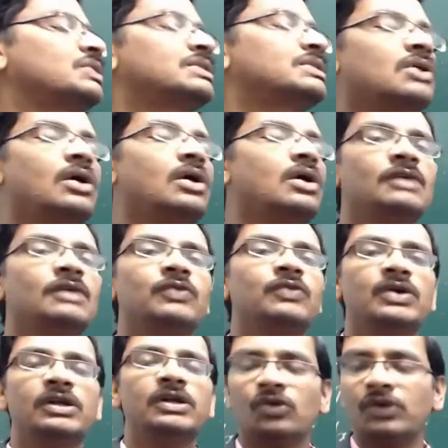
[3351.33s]
called the
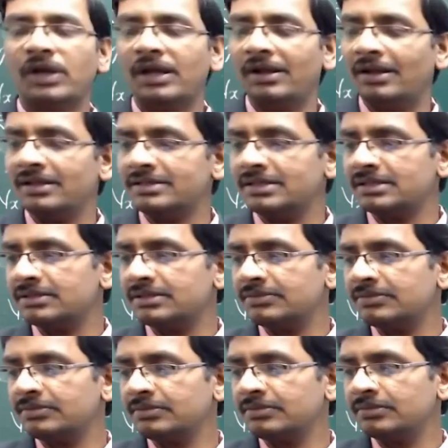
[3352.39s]
fluid flow analysis.
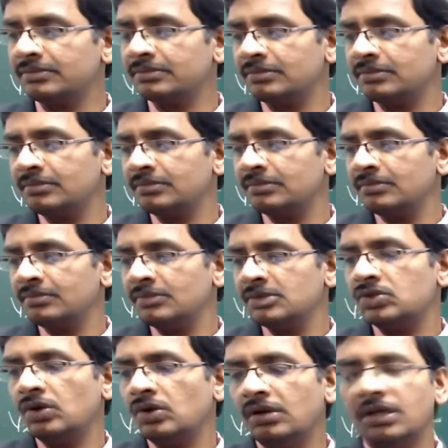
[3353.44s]

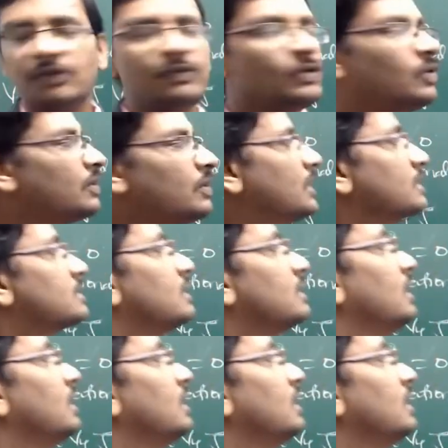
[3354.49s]
So if you notice,